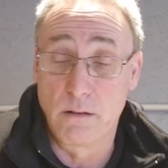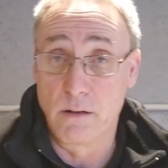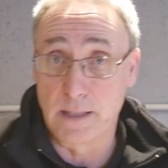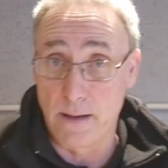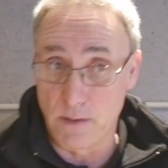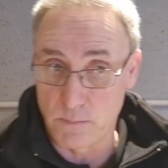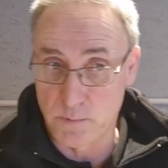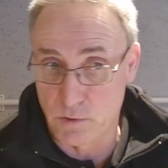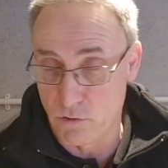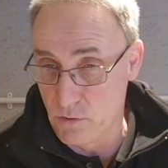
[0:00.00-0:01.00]
I gave up
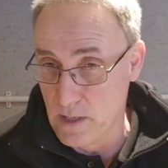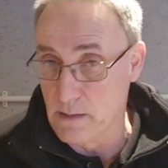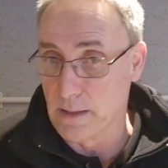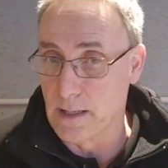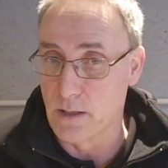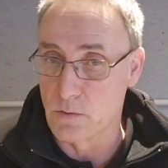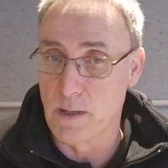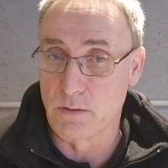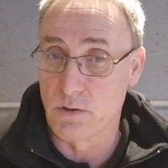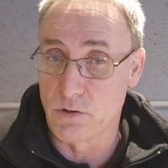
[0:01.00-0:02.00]
scrutineering then as
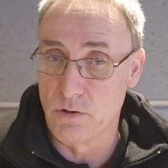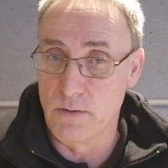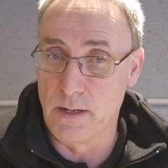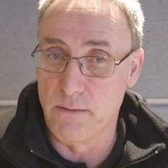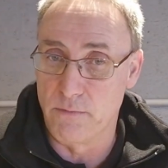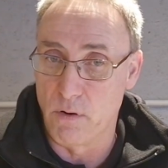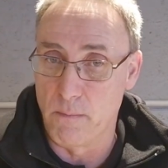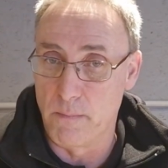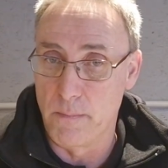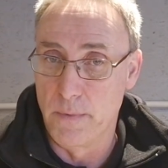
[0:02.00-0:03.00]
well. So I scrutineer for
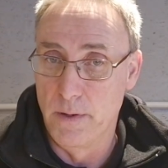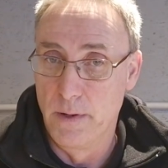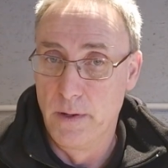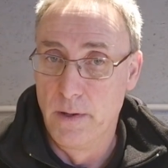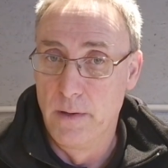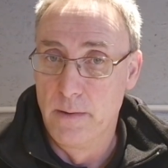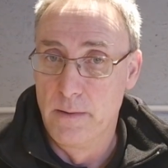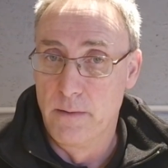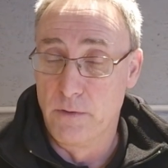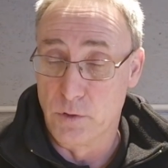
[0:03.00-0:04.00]

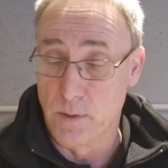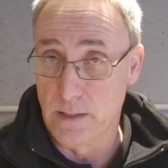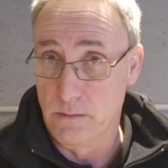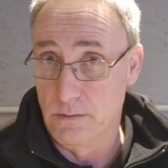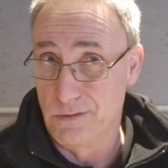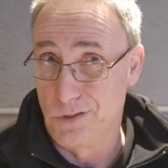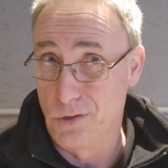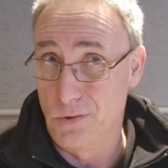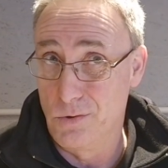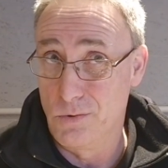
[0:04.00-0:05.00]

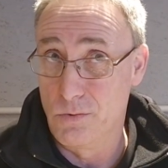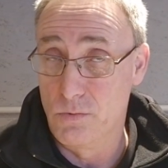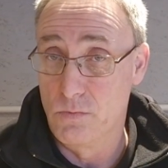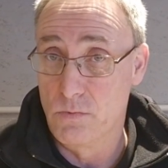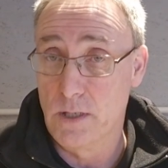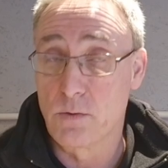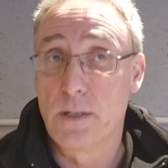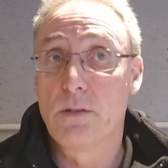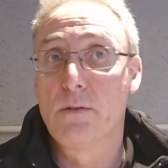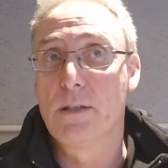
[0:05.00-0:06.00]
22
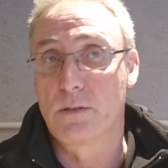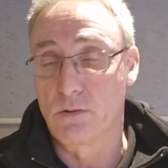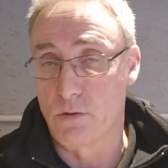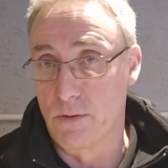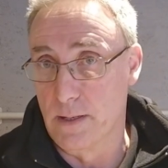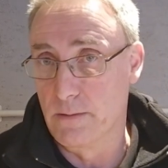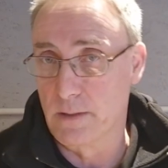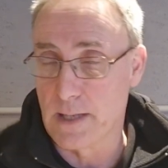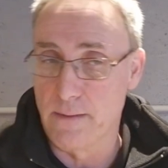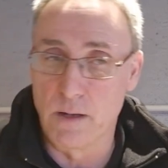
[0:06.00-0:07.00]
years of scrutineering. I
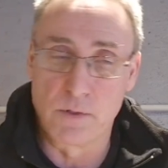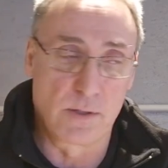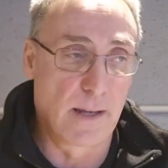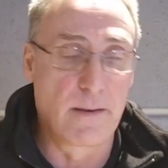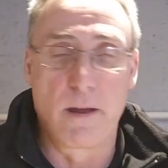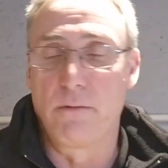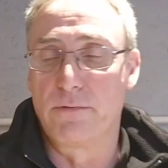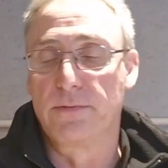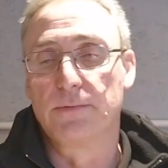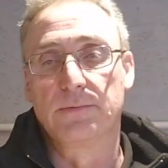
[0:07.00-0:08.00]
gave up, just had
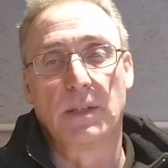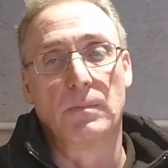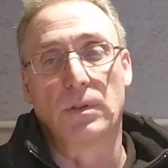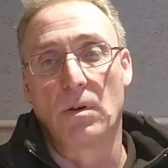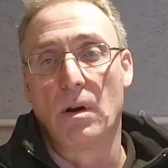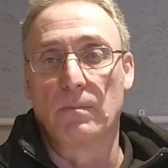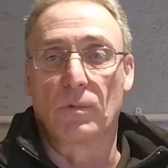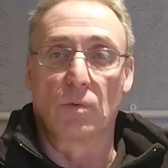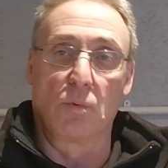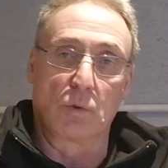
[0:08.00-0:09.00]
enough, did my time,
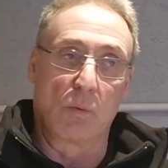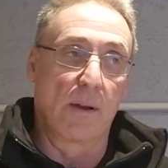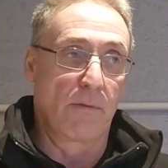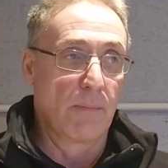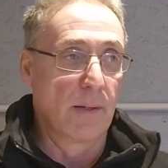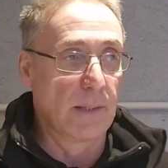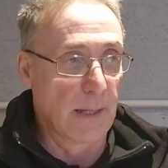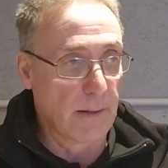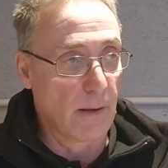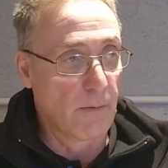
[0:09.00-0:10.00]
just walked away from it,
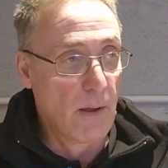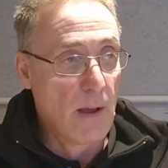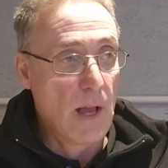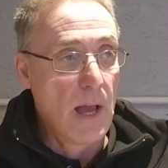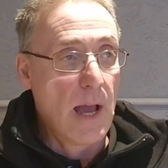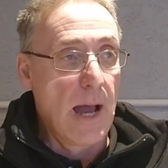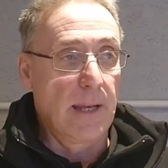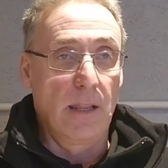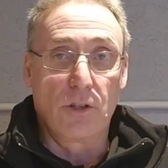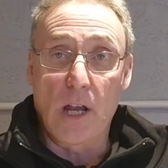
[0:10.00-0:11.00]
had enough.
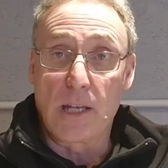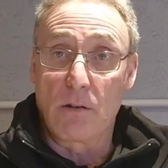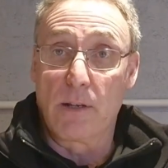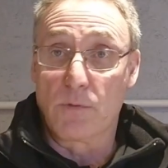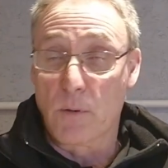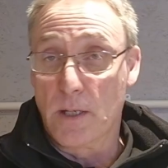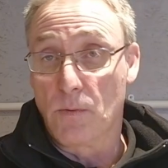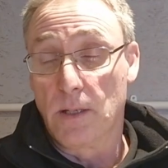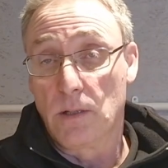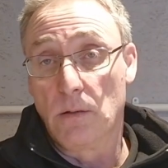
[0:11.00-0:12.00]
And in the January of
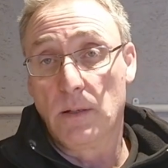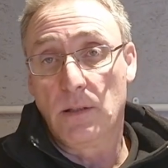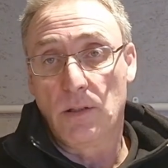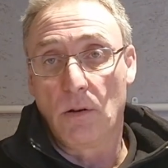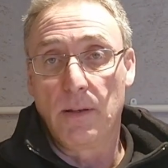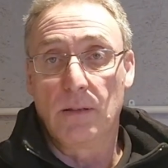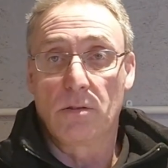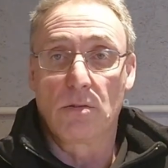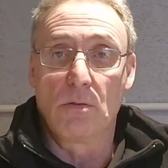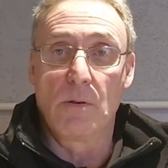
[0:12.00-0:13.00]
2022, I decided
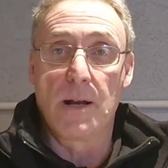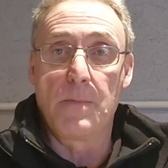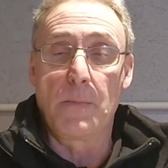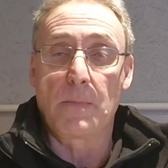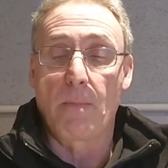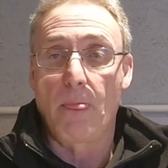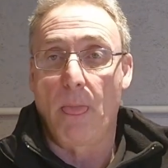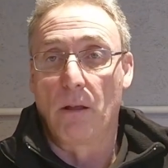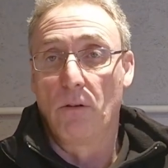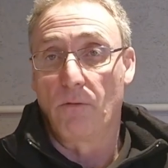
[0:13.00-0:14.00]
to
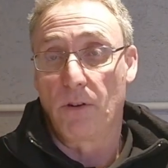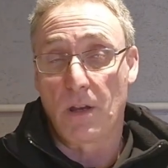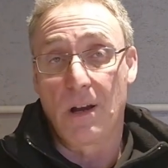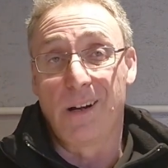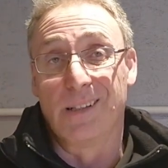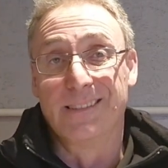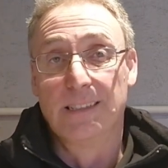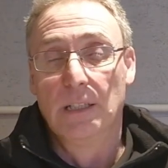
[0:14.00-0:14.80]
look for a car.